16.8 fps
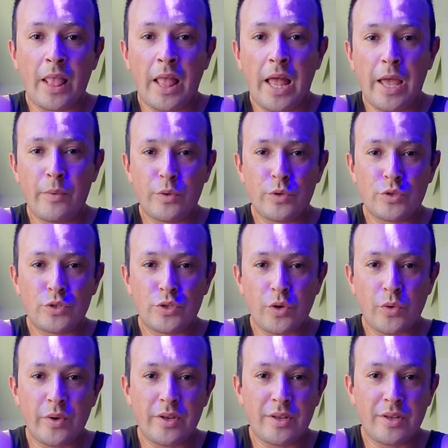I will
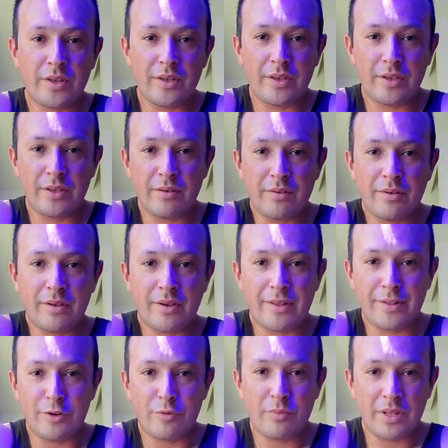show it a
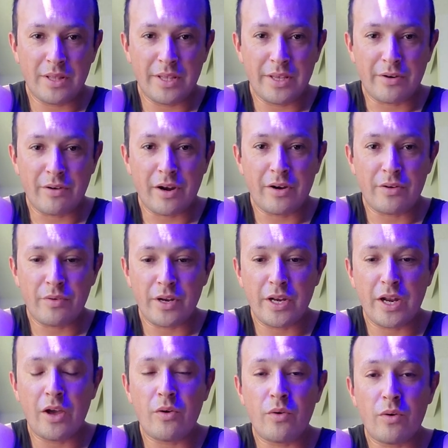little bit later on. Right
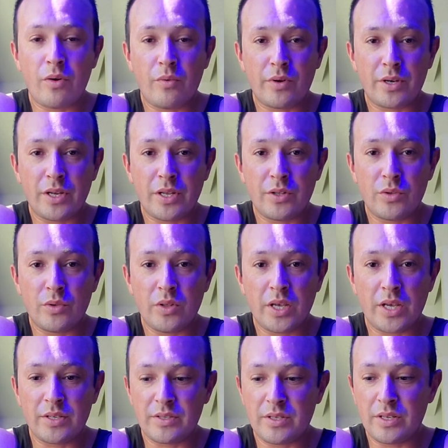now, we're gonna do,
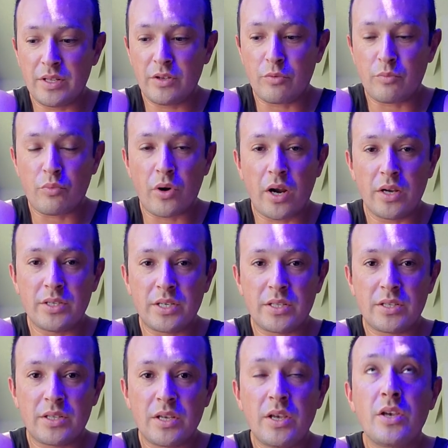like I said, a little project.
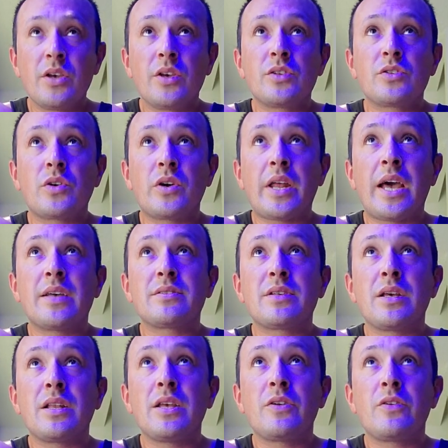So it has
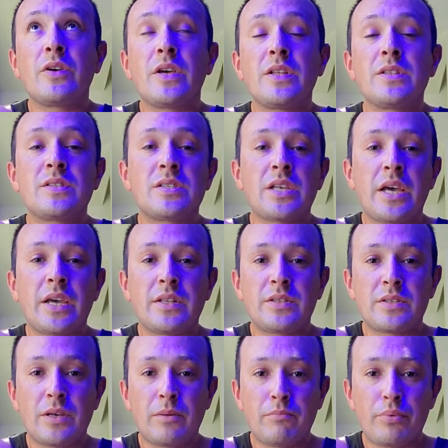a little inside
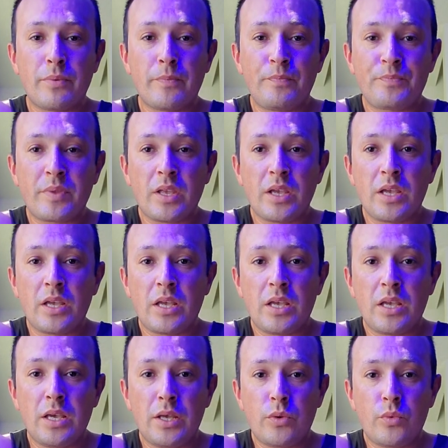sump
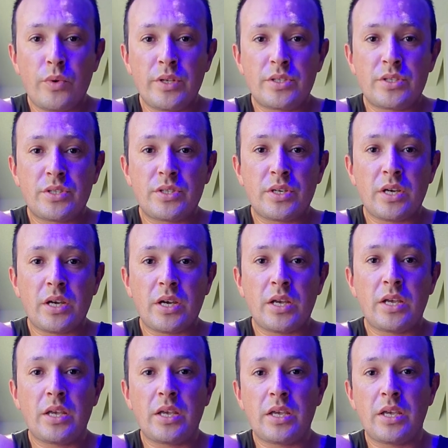in which
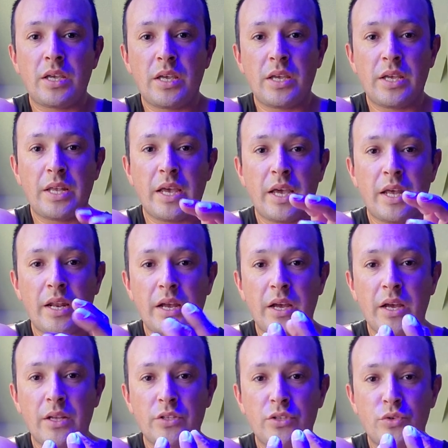it had
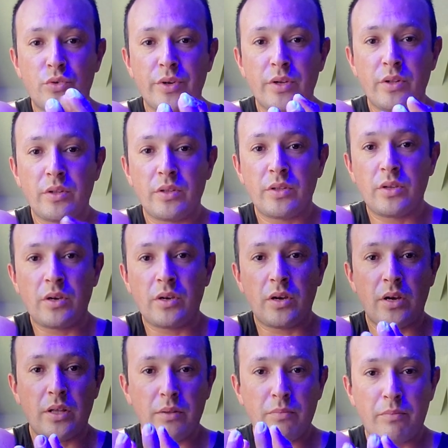a drill
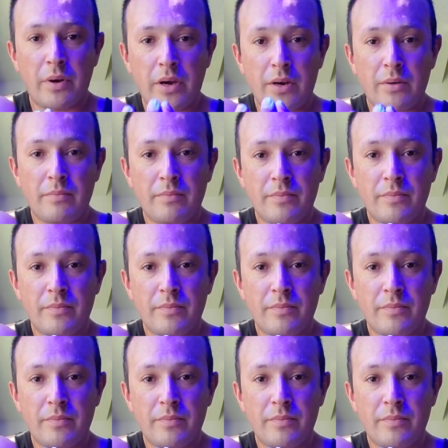on the bottom.